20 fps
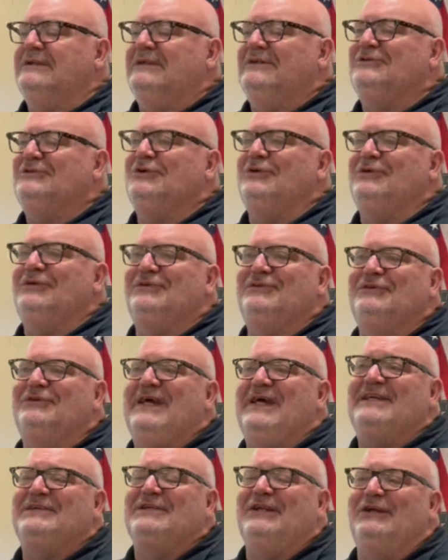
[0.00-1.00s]
So
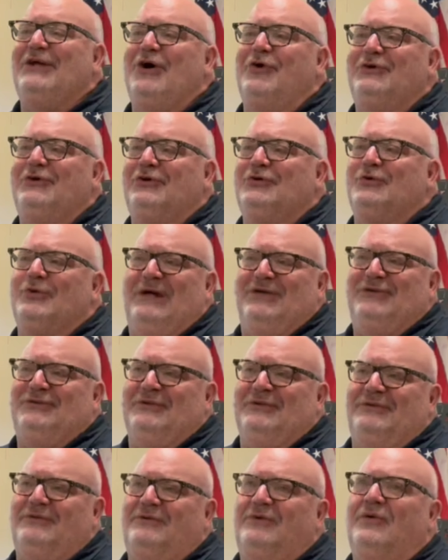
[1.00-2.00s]
that's a loaded
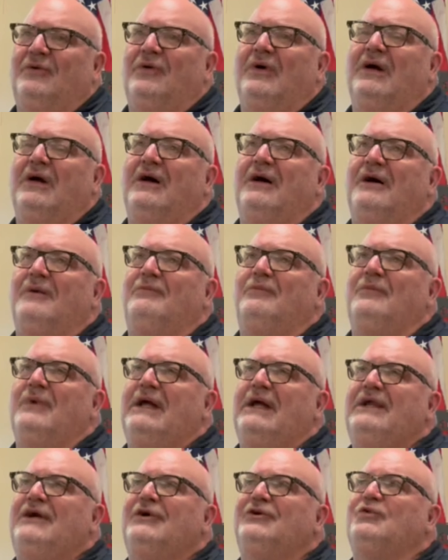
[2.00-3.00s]
question,
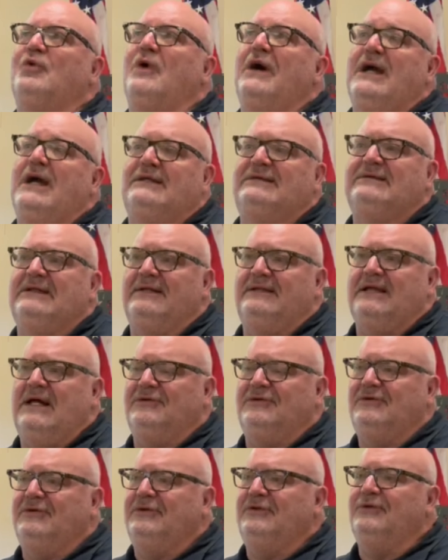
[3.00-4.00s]
and here's why I say
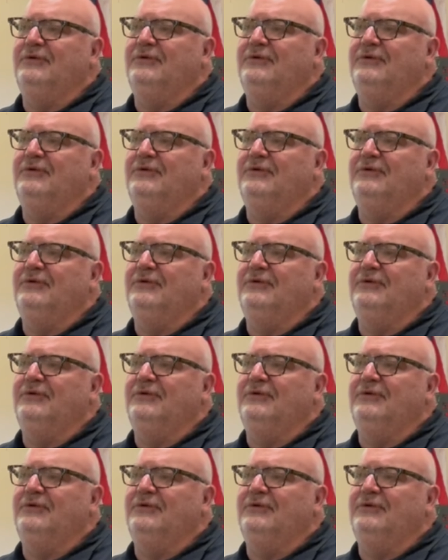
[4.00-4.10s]
that to you.